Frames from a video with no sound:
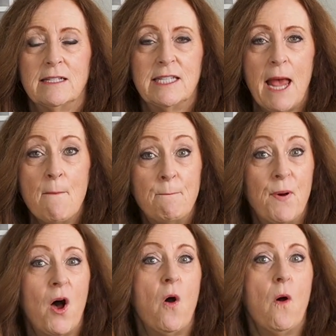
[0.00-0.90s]

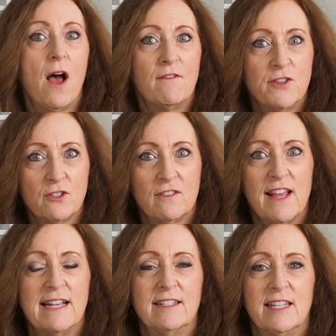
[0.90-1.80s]
tempo of your
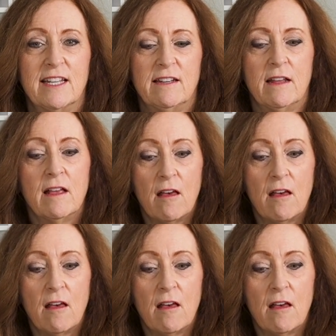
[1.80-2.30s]
lesson